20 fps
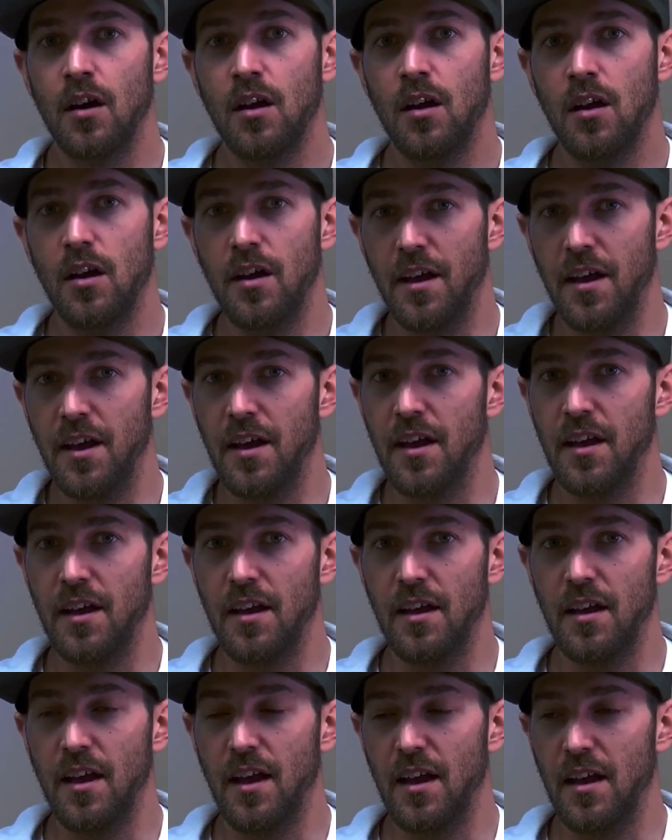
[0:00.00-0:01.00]

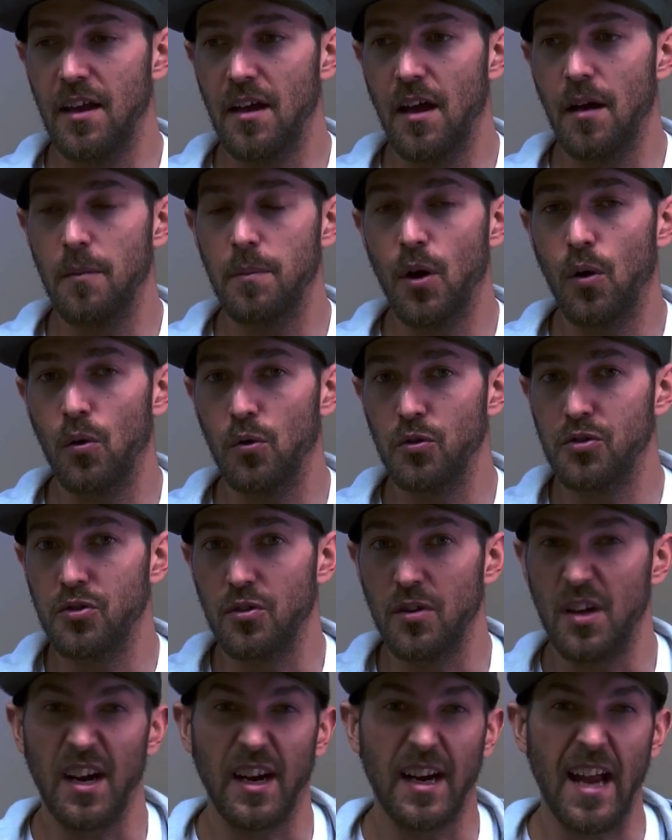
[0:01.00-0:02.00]
a
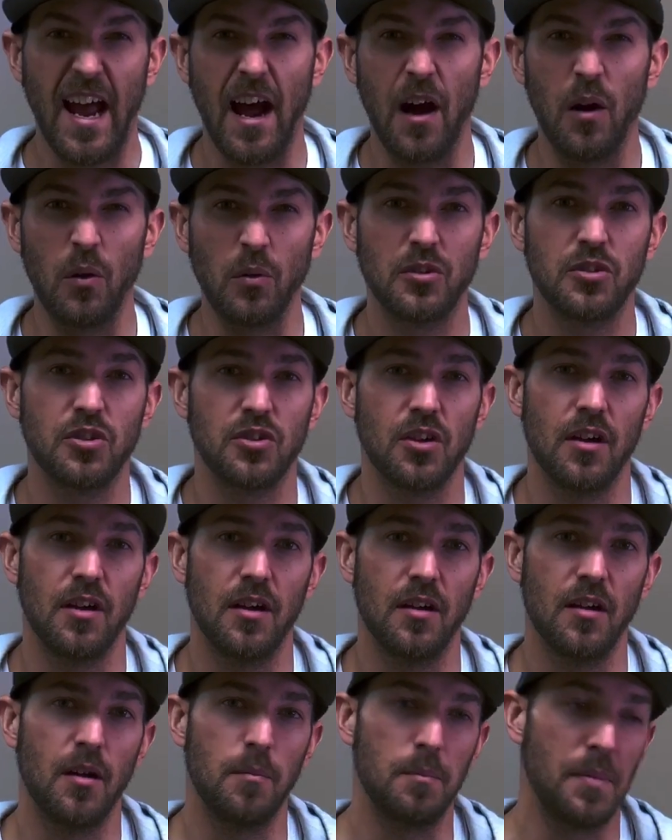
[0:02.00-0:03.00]
upholstery, a couch,
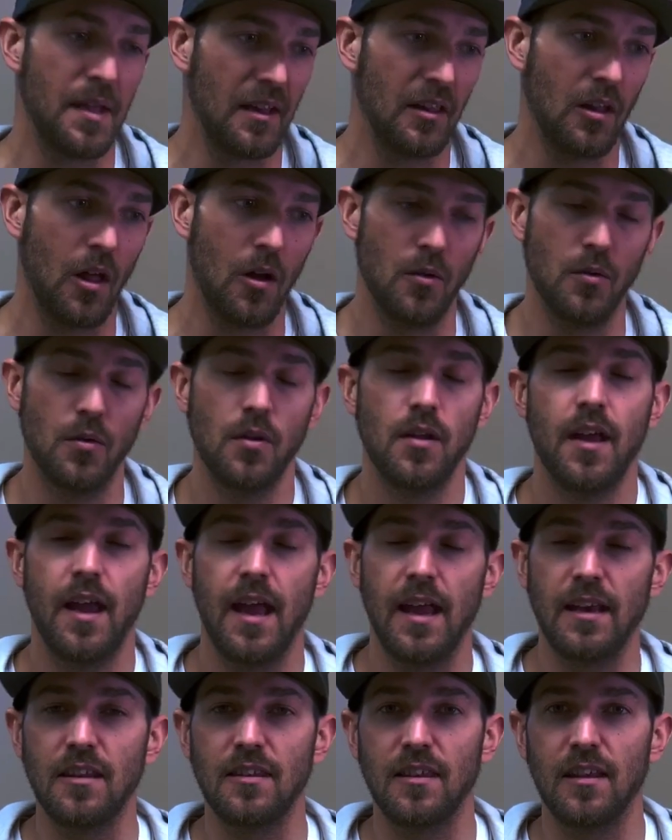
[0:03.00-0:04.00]
a pillow,
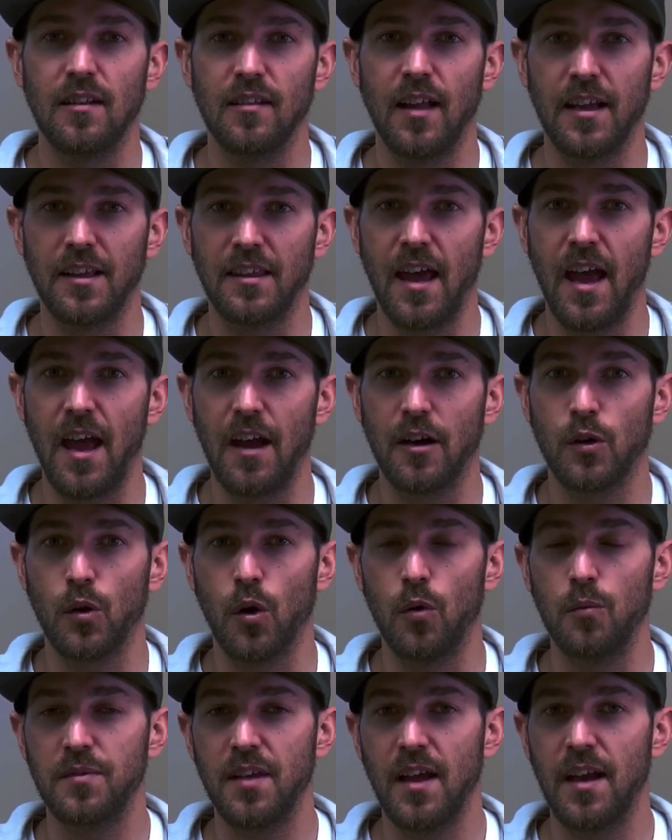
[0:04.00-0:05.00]
anything like that.
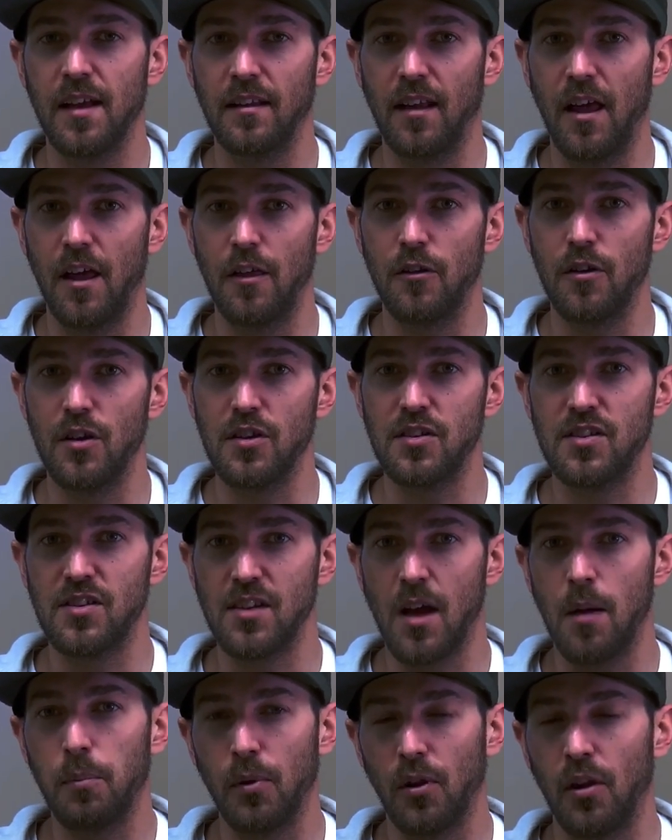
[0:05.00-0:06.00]
Chrome tan leather is
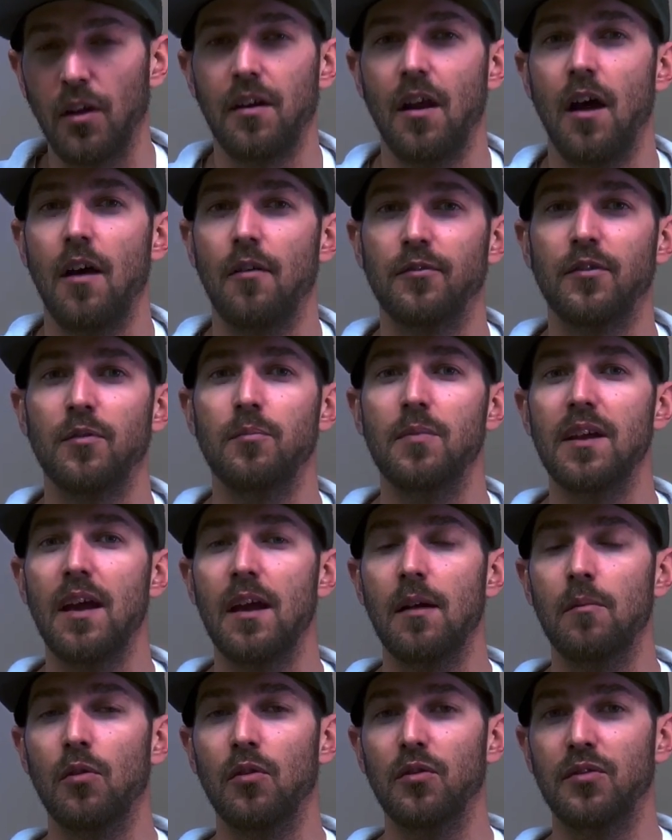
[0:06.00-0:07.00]
supple enough to be
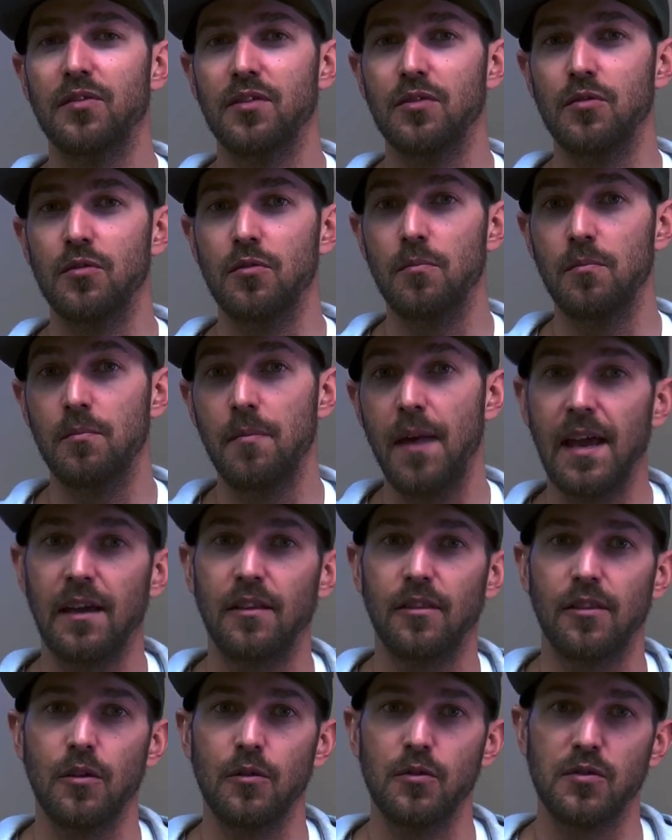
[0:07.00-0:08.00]
able to make
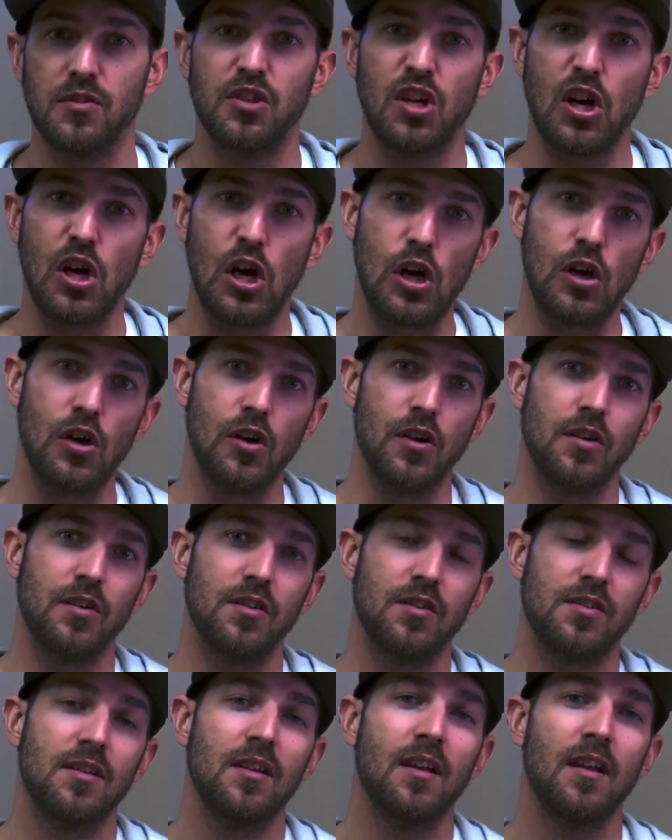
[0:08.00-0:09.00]
those
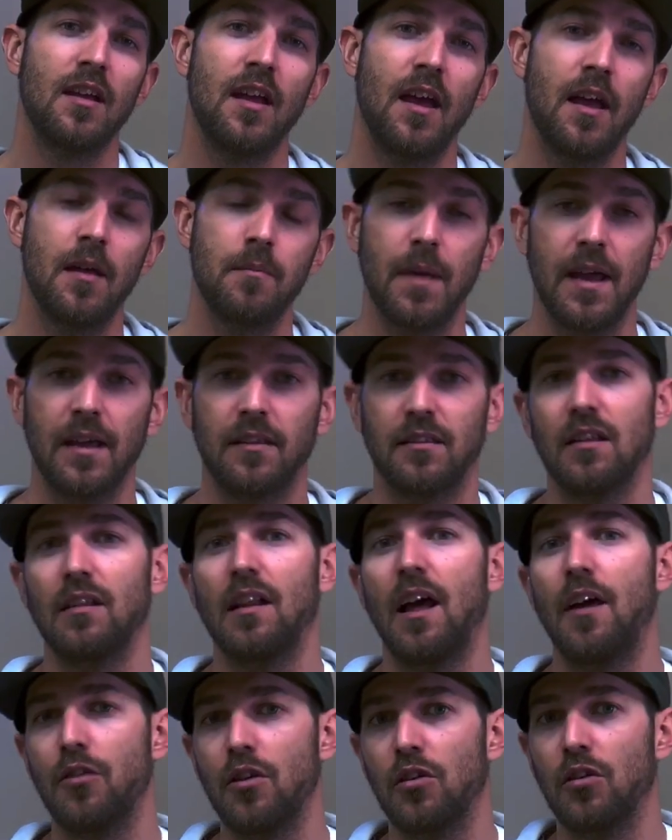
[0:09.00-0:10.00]
turns and make the
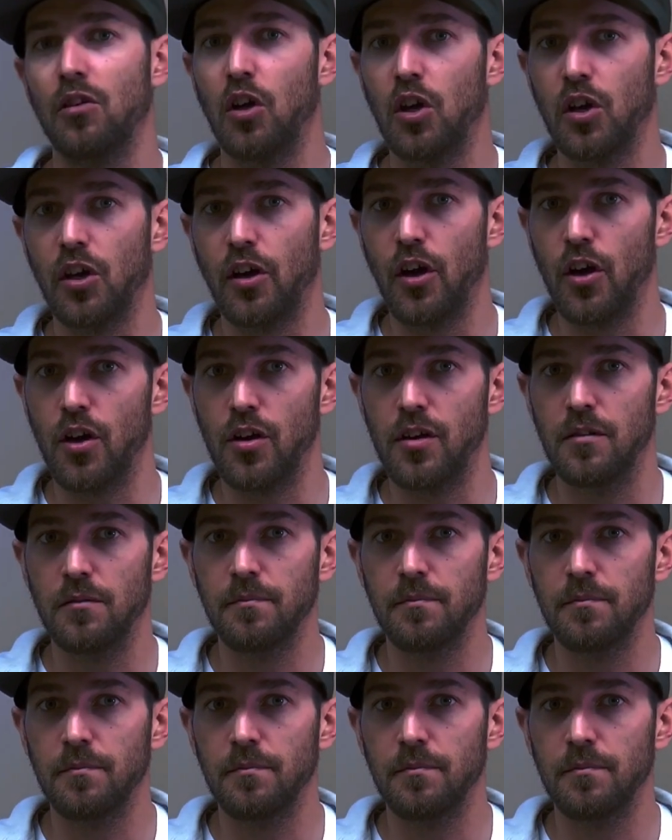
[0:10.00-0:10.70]
leather look good.